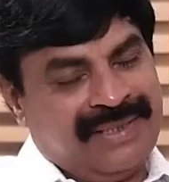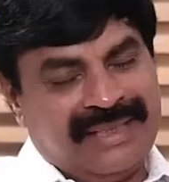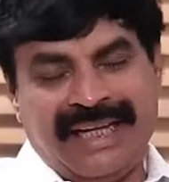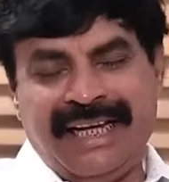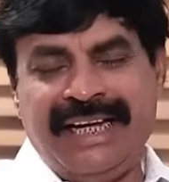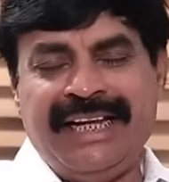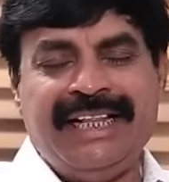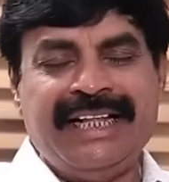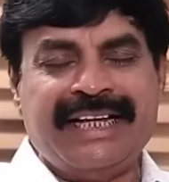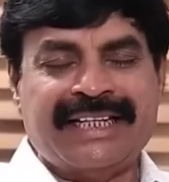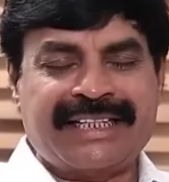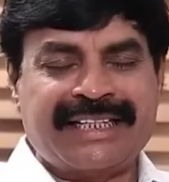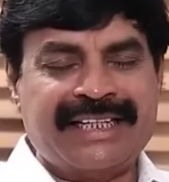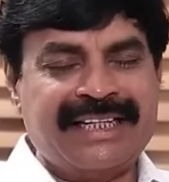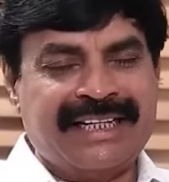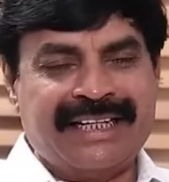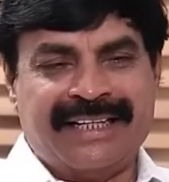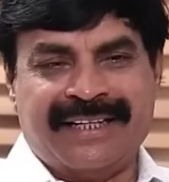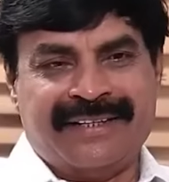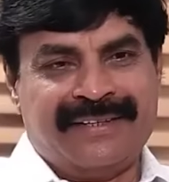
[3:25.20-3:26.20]
that. I'm not that
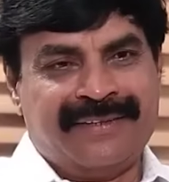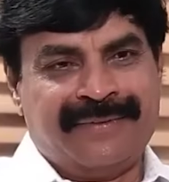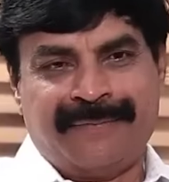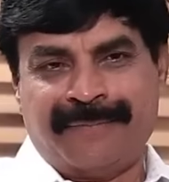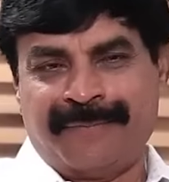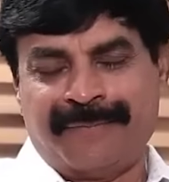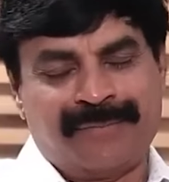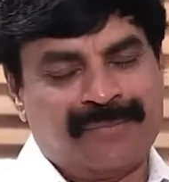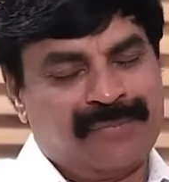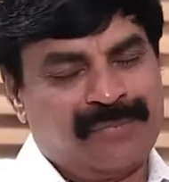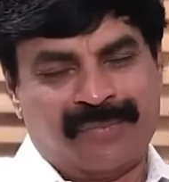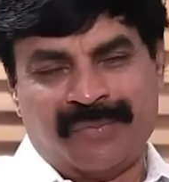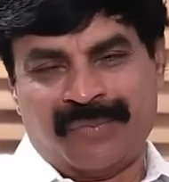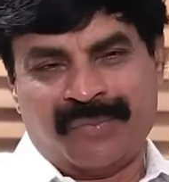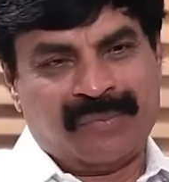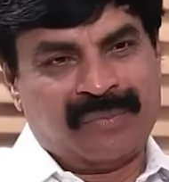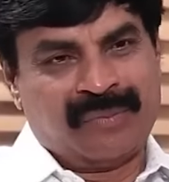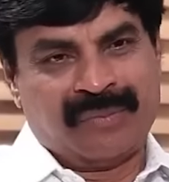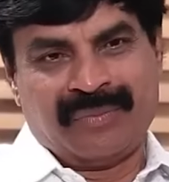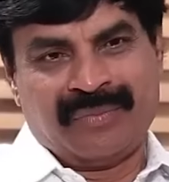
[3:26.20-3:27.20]
kind of character at
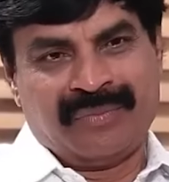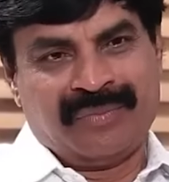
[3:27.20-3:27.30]
all.